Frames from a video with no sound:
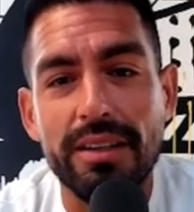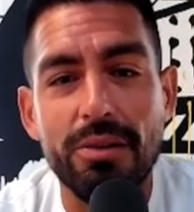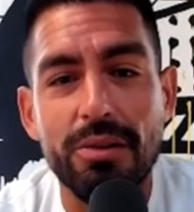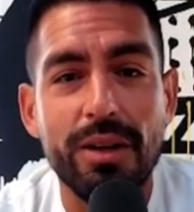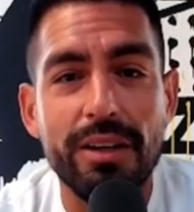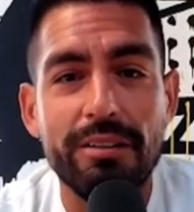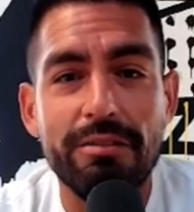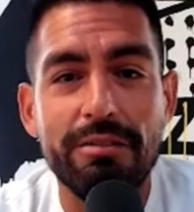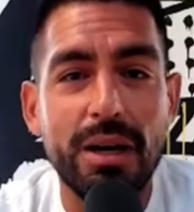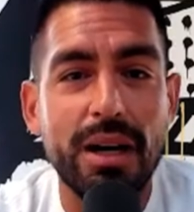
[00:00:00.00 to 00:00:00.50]
Their
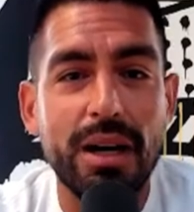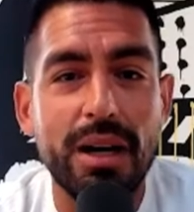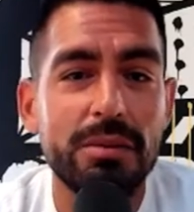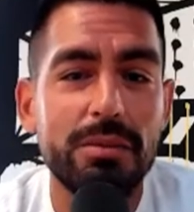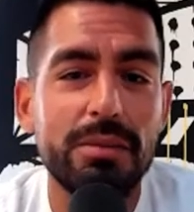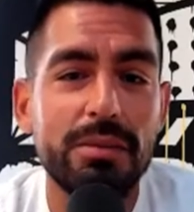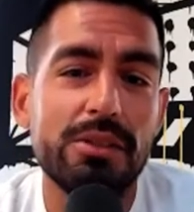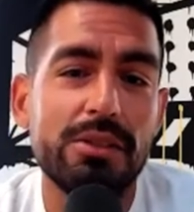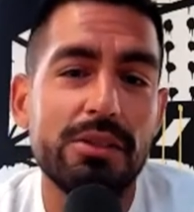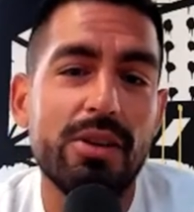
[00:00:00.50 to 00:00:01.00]
wife
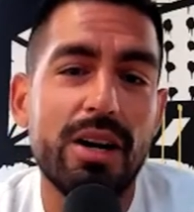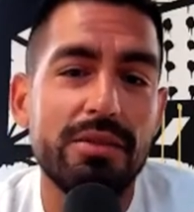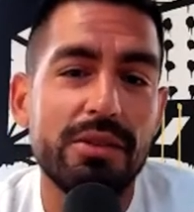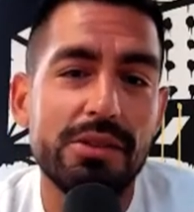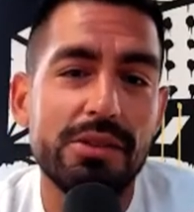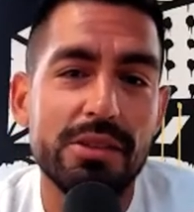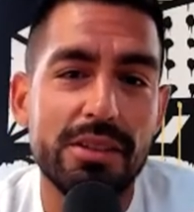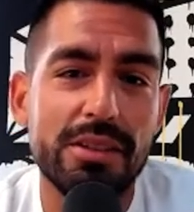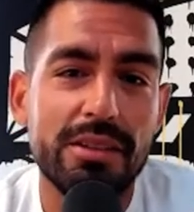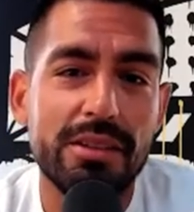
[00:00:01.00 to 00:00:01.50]
probably
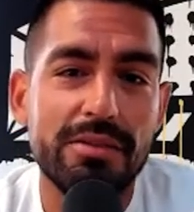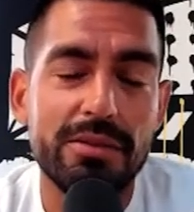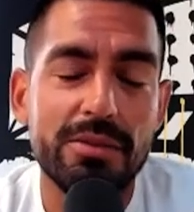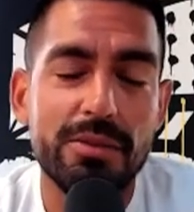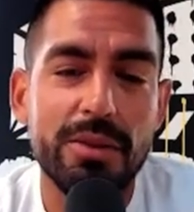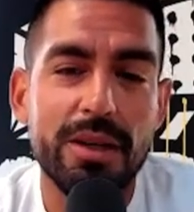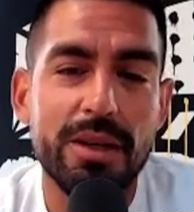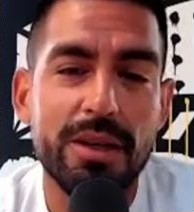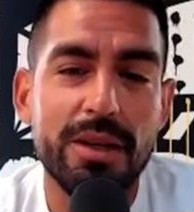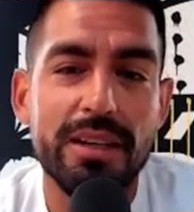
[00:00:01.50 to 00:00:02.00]
travels a
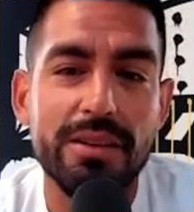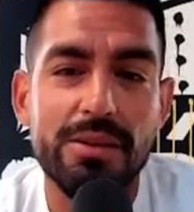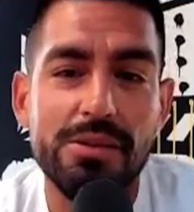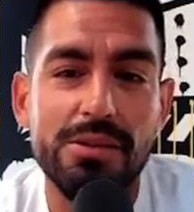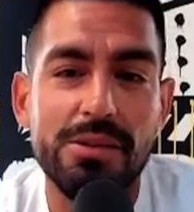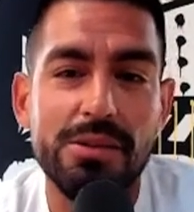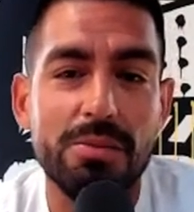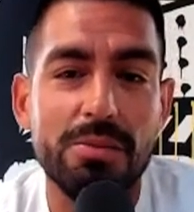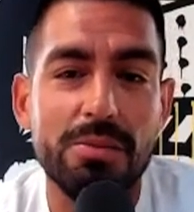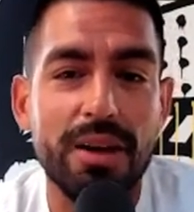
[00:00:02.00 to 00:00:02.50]
different way and
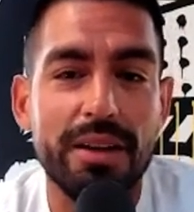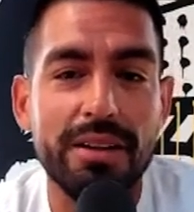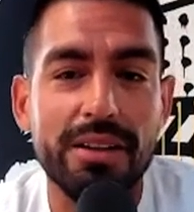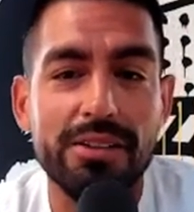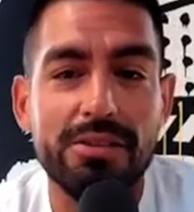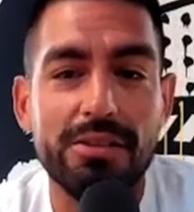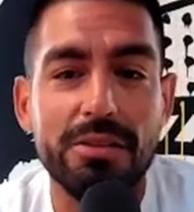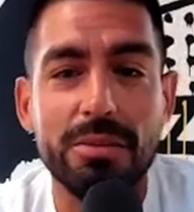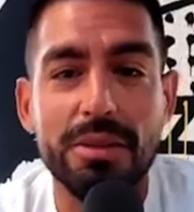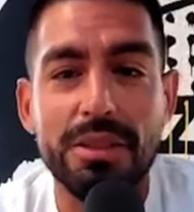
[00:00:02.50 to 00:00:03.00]
uses
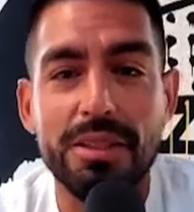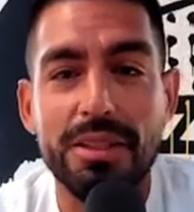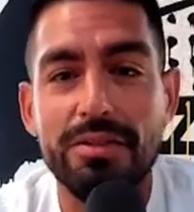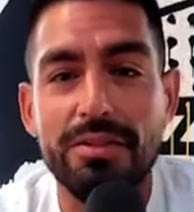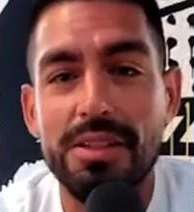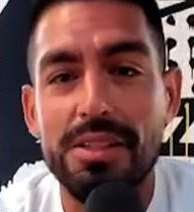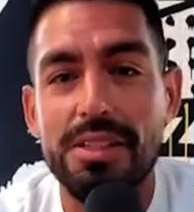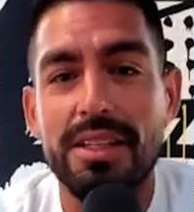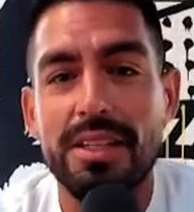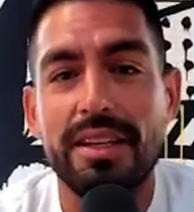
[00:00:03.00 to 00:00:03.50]
products from a
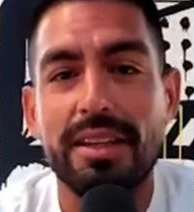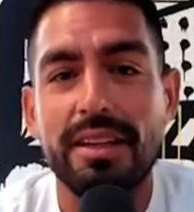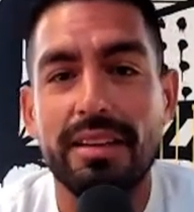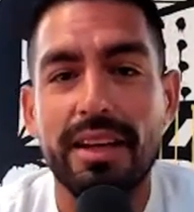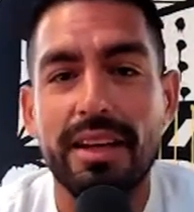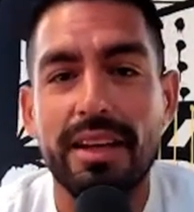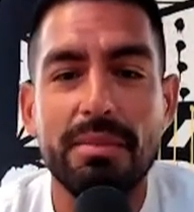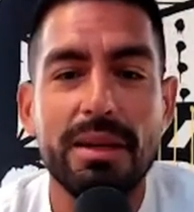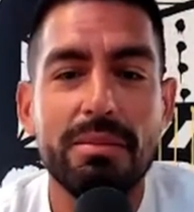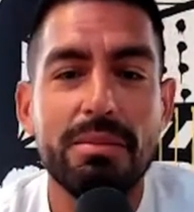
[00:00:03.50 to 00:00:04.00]
different setting
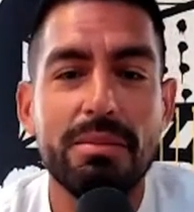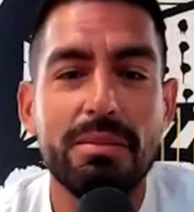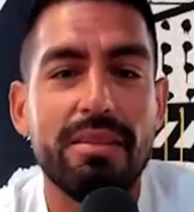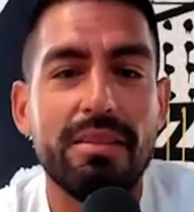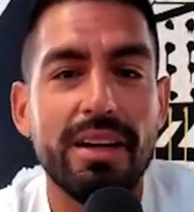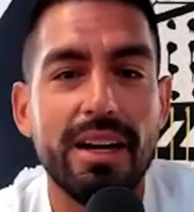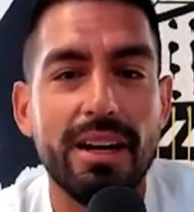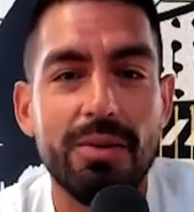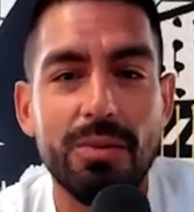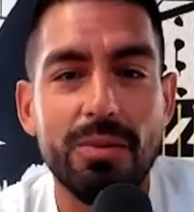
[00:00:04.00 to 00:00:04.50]
that maybe
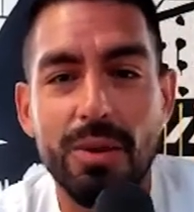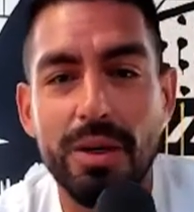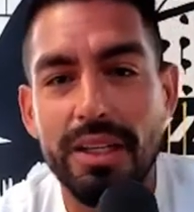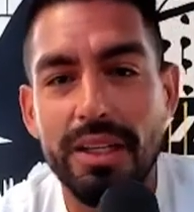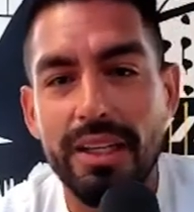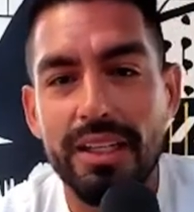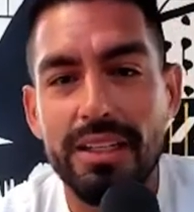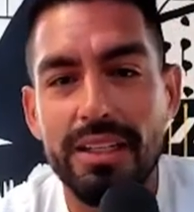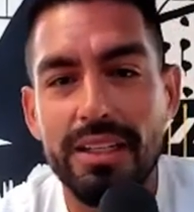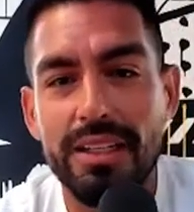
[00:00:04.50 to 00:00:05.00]
they're not
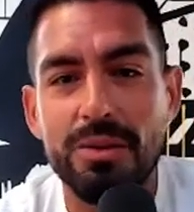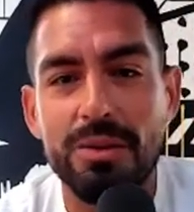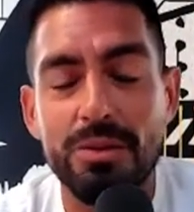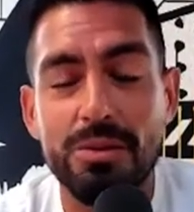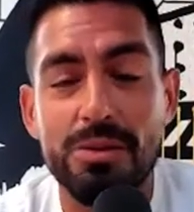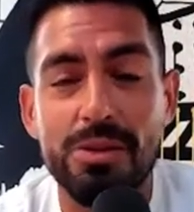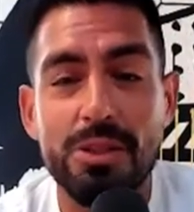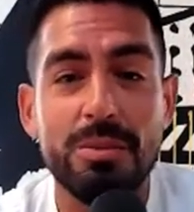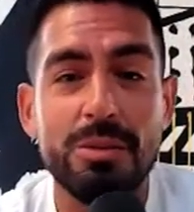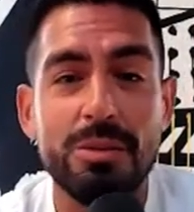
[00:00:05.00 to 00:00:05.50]
working. And so it
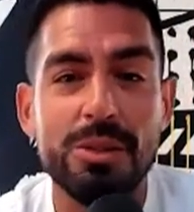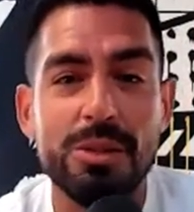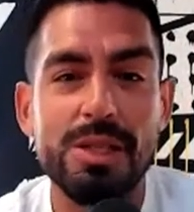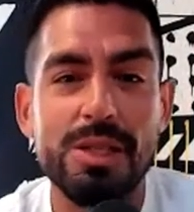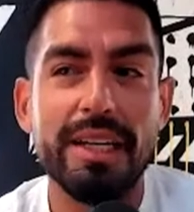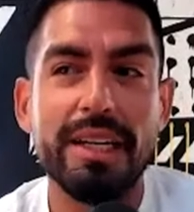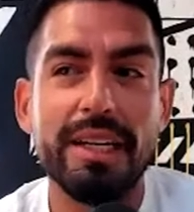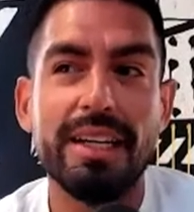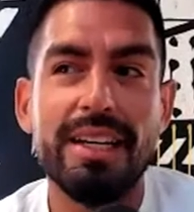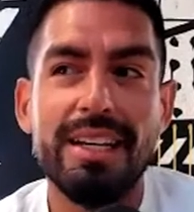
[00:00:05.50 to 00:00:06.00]
was almost
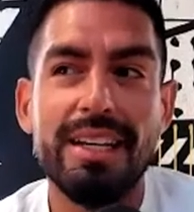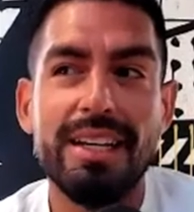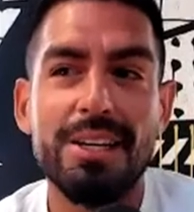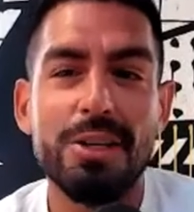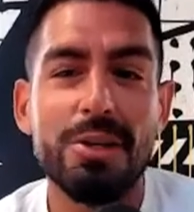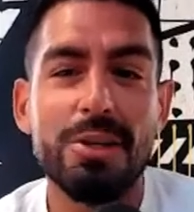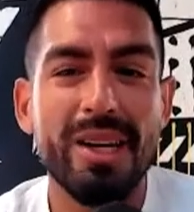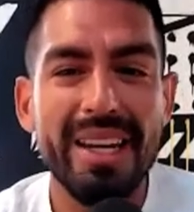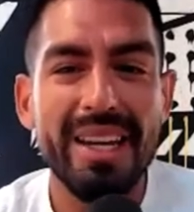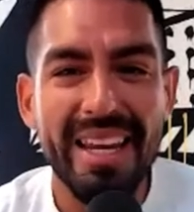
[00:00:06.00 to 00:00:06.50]
like
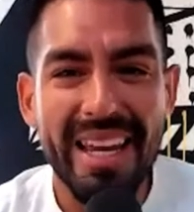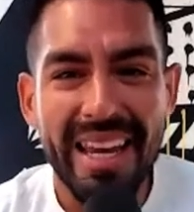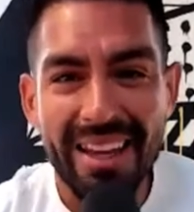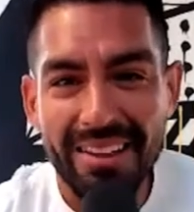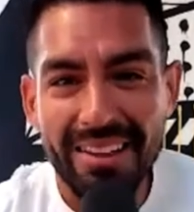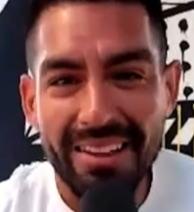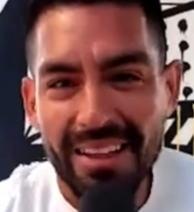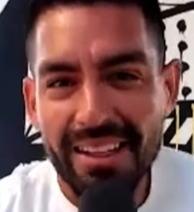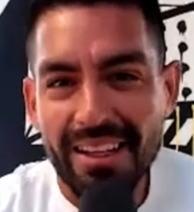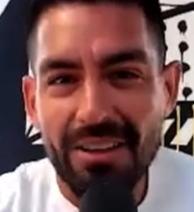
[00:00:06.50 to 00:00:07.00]
you get
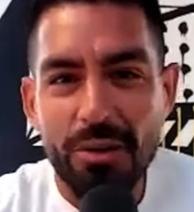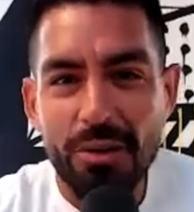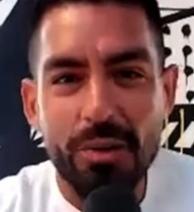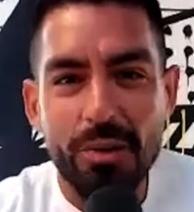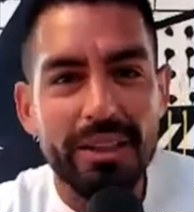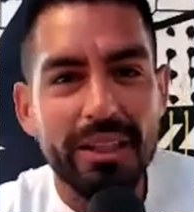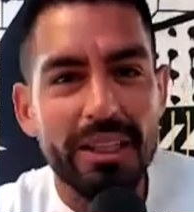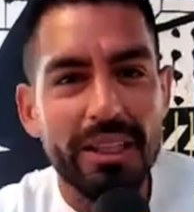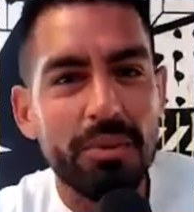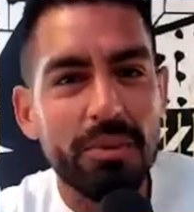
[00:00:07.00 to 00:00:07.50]
alienated
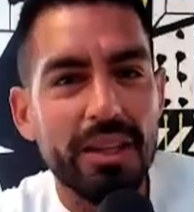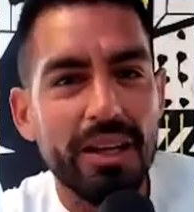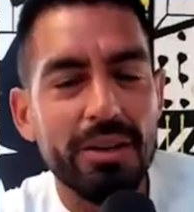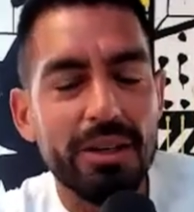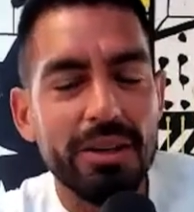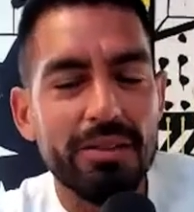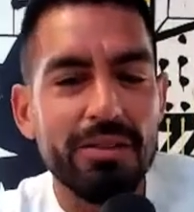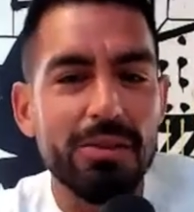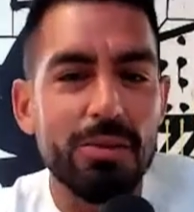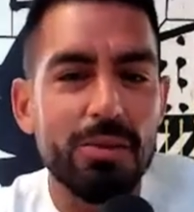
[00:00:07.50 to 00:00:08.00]
quickly without
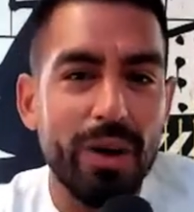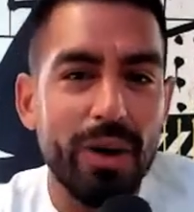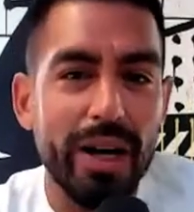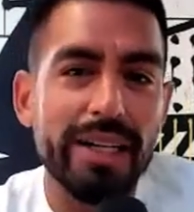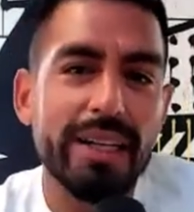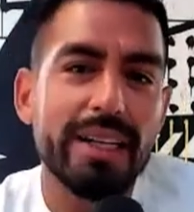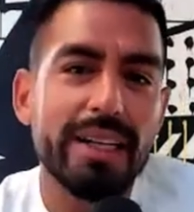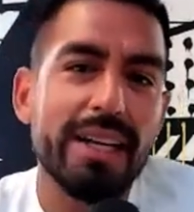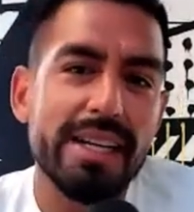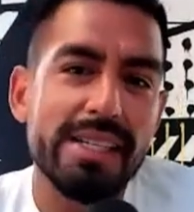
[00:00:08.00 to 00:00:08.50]
even
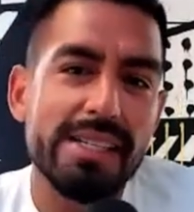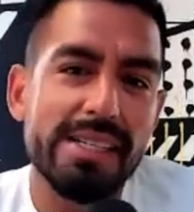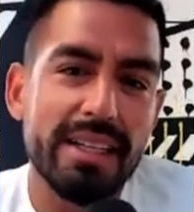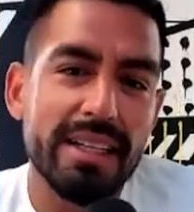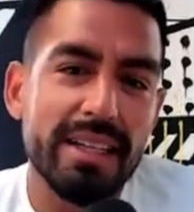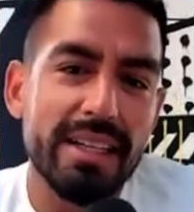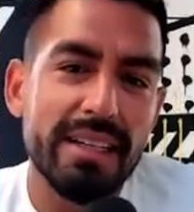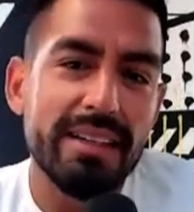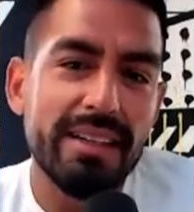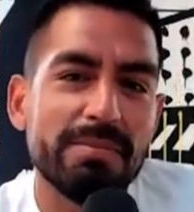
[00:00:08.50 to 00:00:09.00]

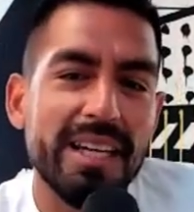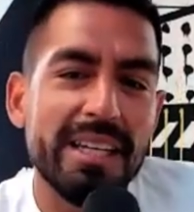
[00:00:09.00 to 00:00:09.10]
recognizing it.